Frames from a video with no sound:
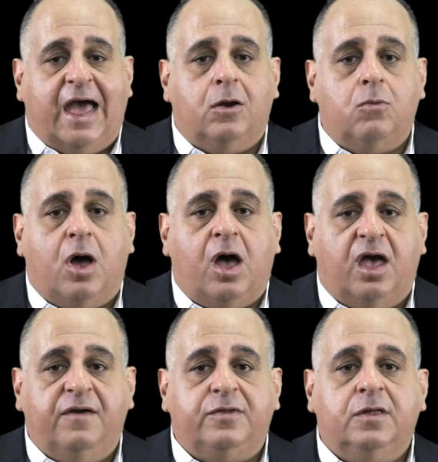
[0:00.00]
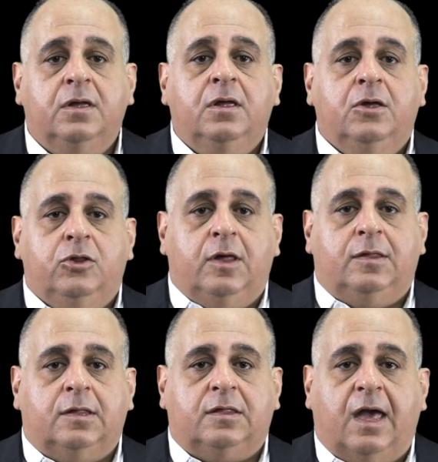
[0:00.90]
had arrived,
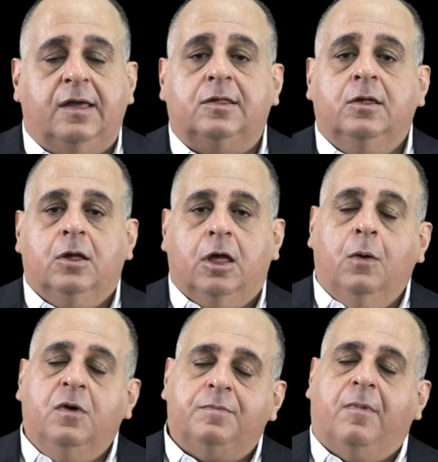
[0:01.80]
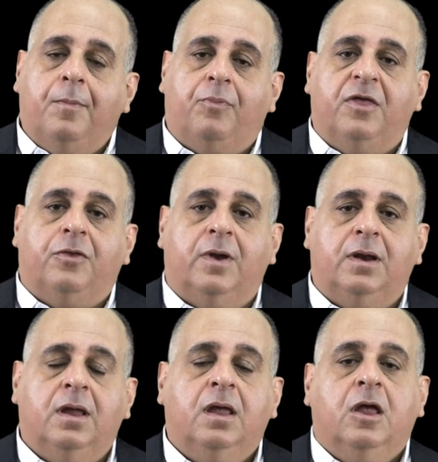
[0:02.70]
Jesus states, "Who is my
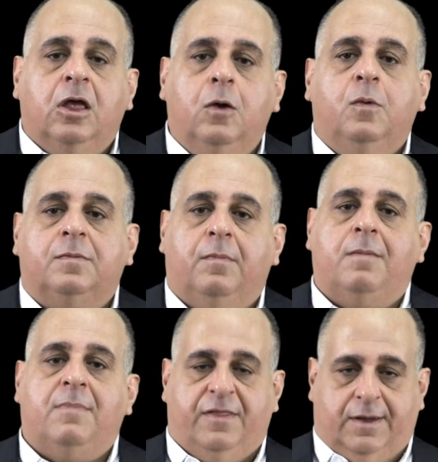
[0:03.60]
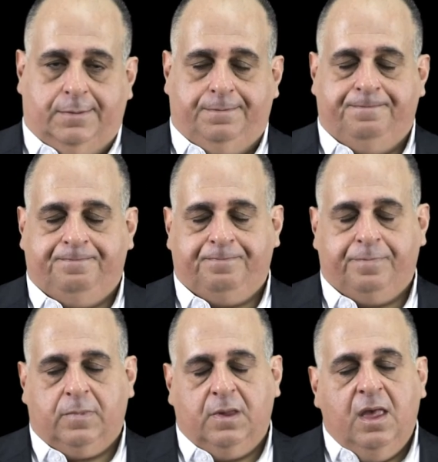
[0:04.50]
brethren? Who is my mother?"
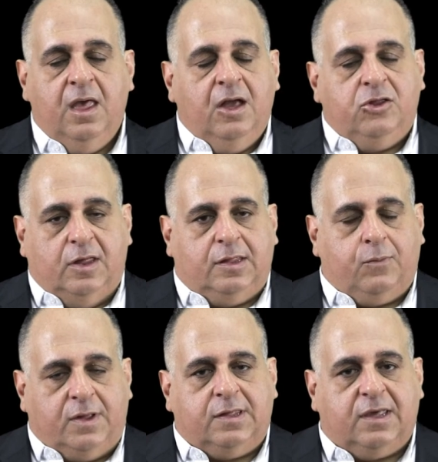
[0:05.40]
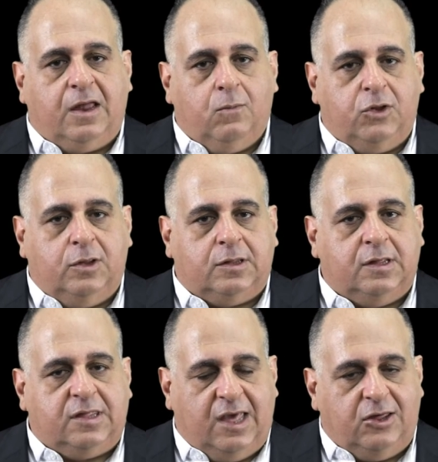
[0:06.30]
Jesus once again wishes to
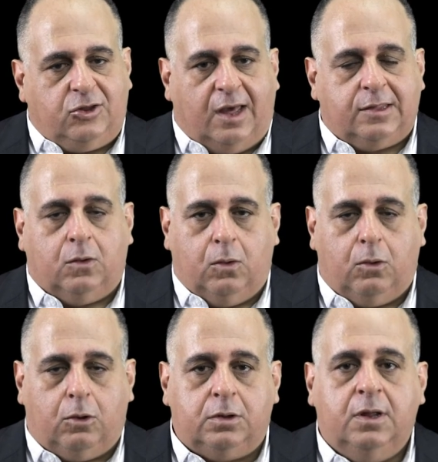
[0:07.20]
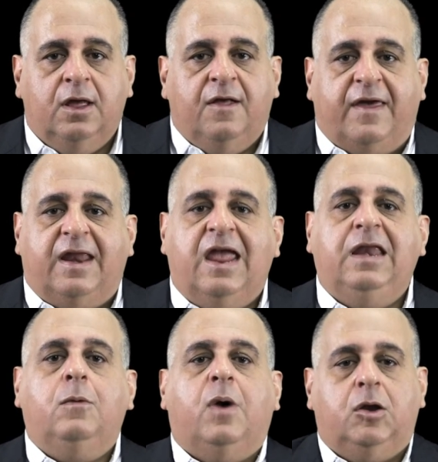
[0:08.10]
teach us all that
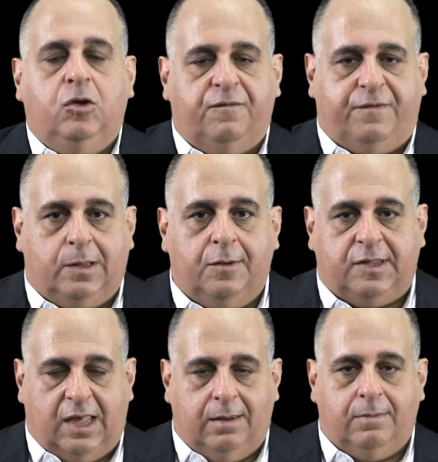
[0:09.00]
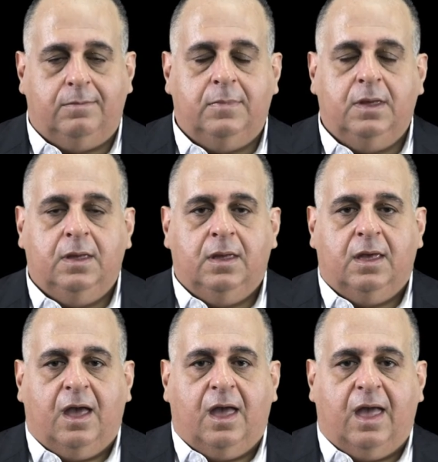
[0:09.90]
anyone who follows him
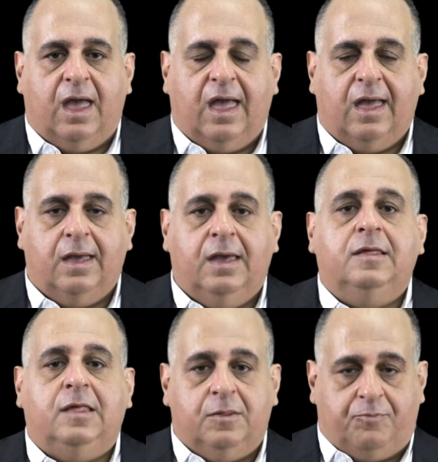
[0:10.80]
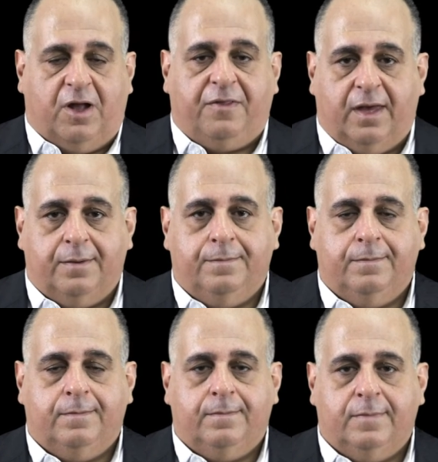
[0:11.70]
is his brother,
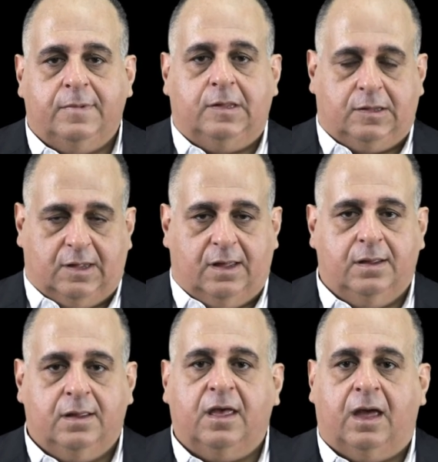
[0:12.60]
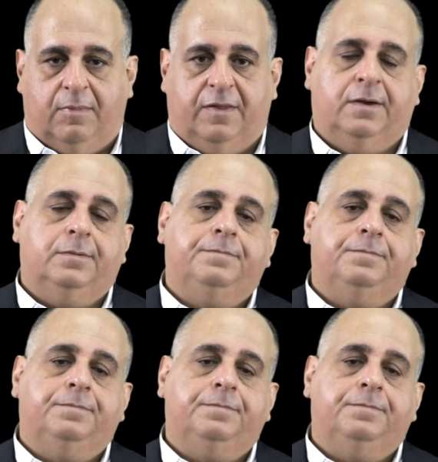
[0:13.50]
sister, and mother.